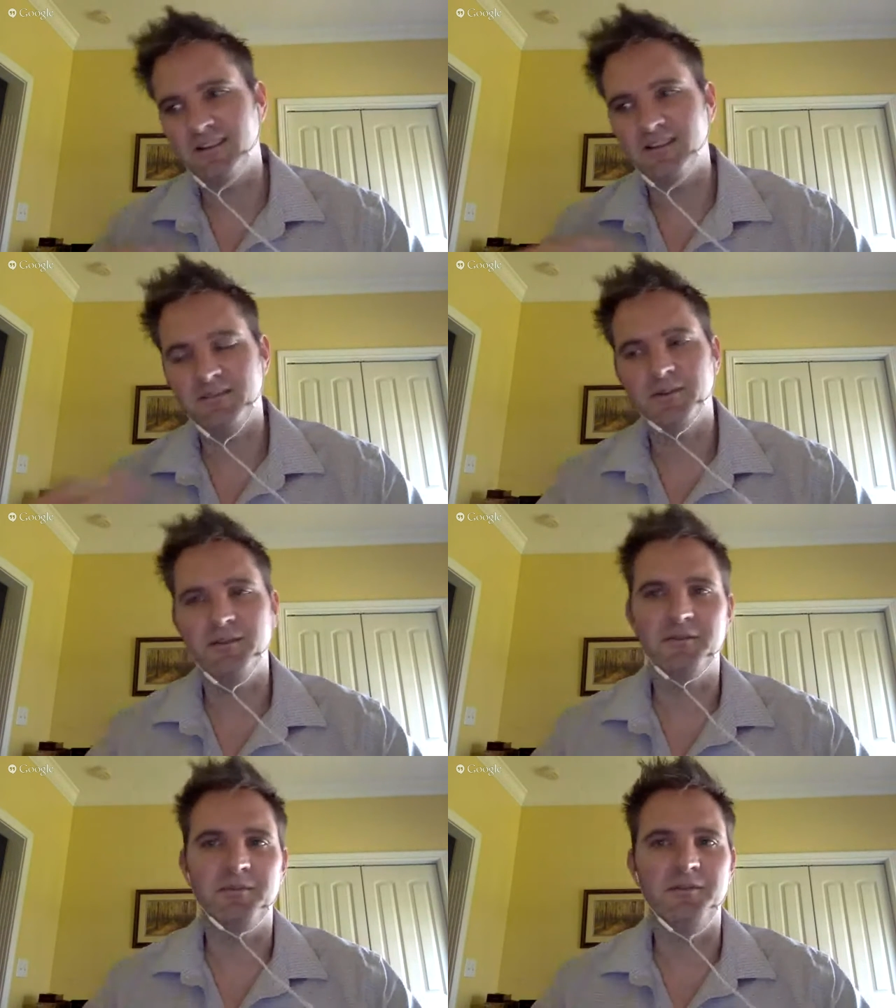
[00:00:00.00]

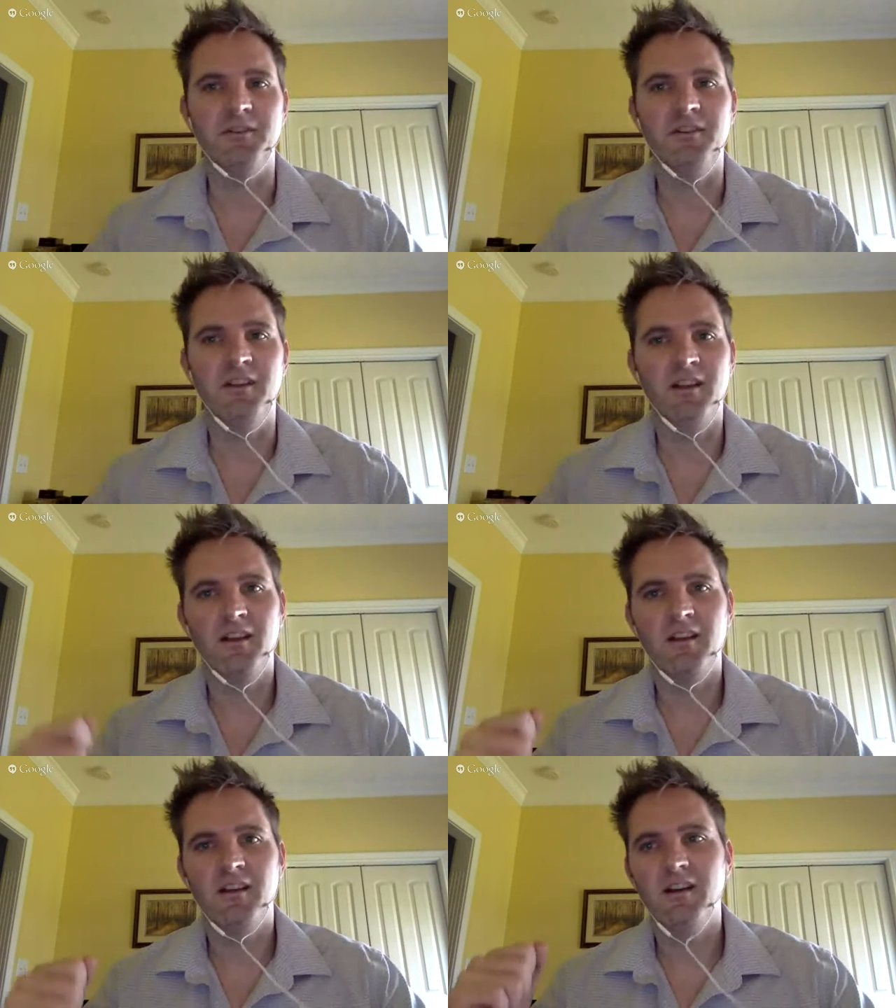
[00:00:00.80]
disposable,
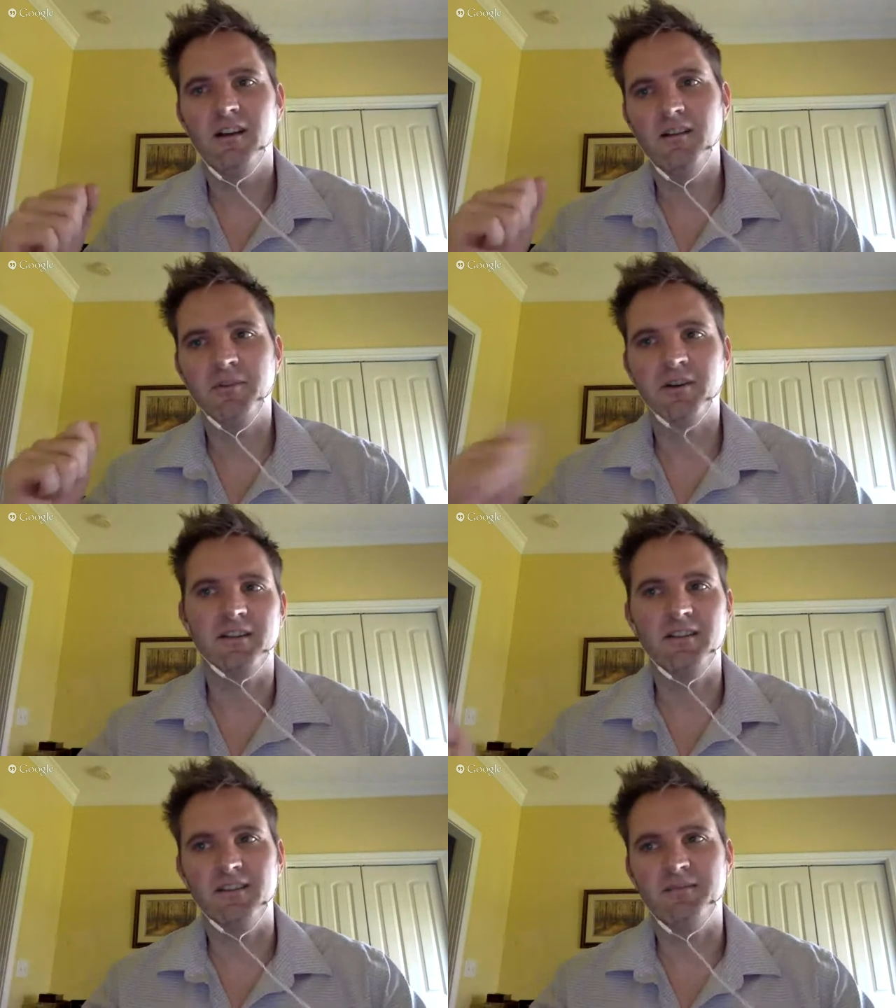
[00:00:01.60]

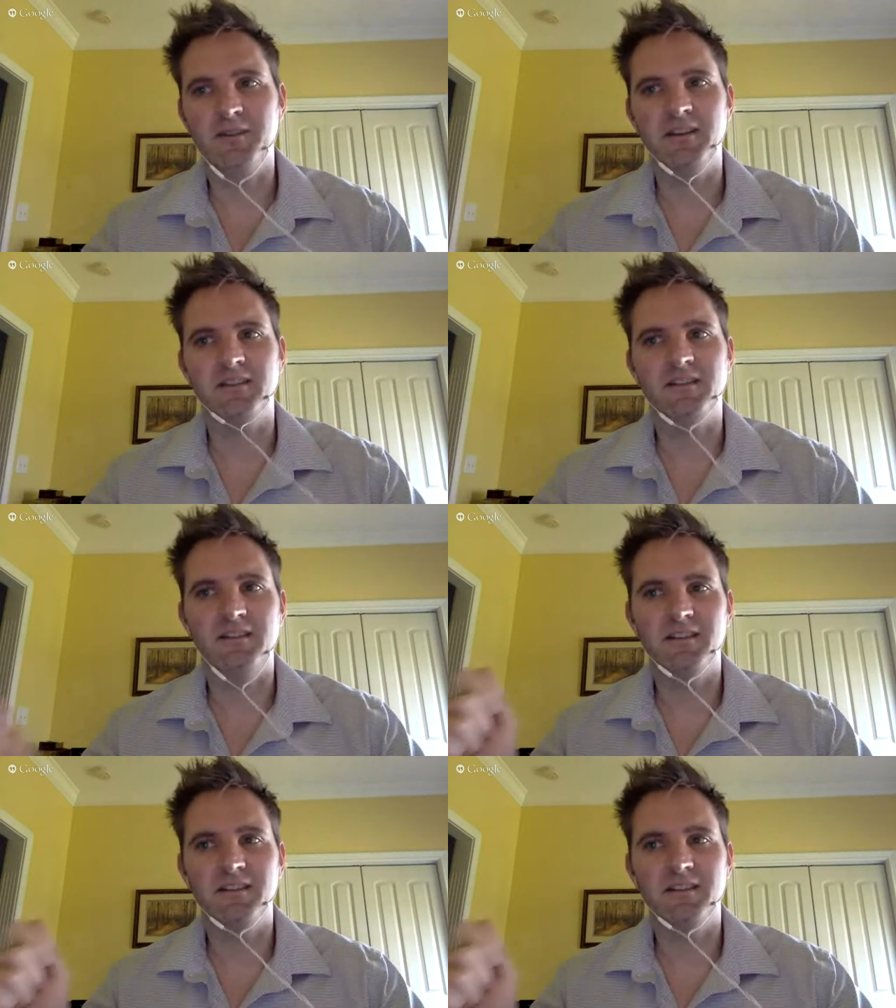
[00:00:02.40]
process-based.